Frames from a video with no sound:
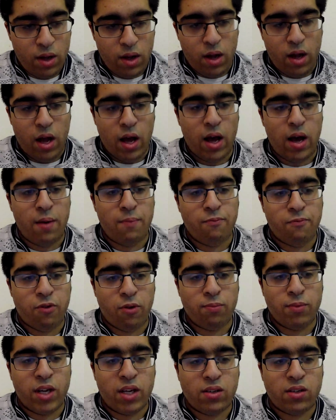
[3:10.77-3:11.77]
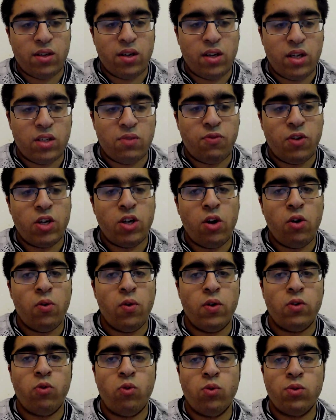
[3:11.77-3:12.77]
from yesterday's
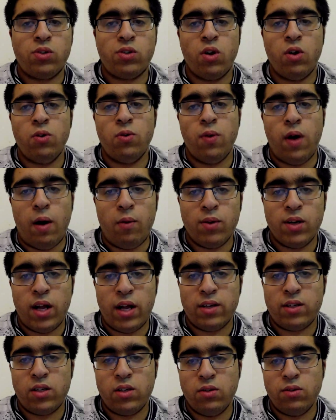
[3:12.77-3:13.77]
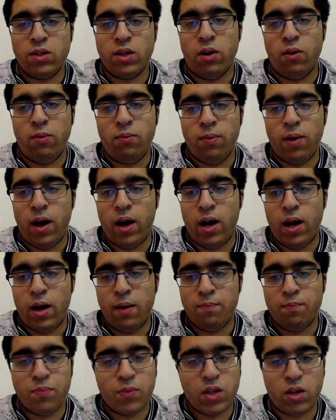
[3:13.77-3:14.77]
video. And also I would like to
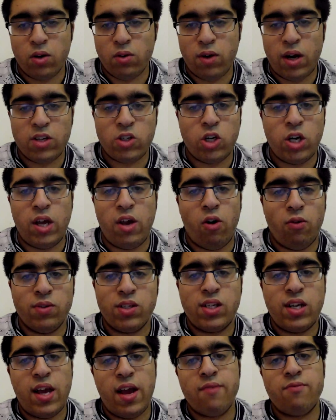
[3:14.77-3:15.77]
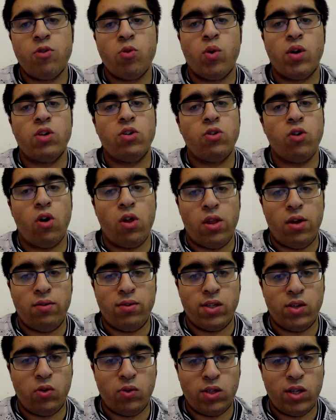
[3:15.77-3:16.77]
congratulate obviously everyone who got their
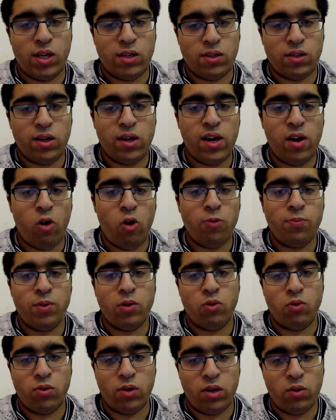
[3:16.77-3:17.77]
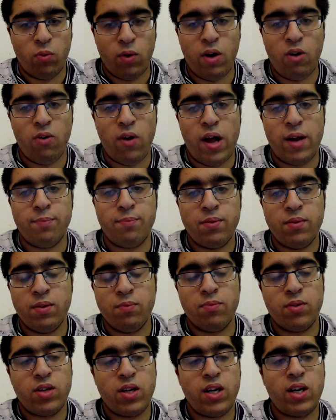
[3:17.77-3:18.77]
results yesterday. I hope you all did well, and
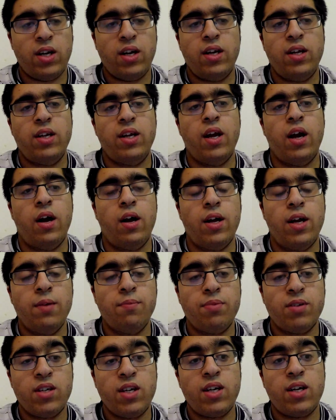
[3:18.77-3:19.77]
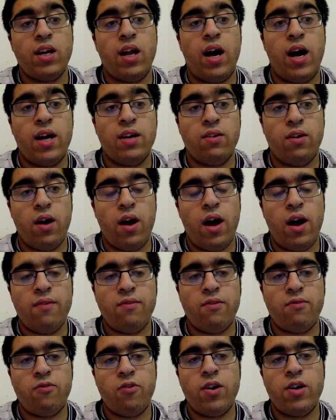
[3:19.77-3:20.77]
in particular I have
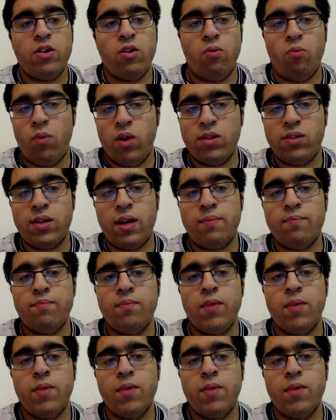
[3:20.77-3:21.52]
a friend on WhatsApp.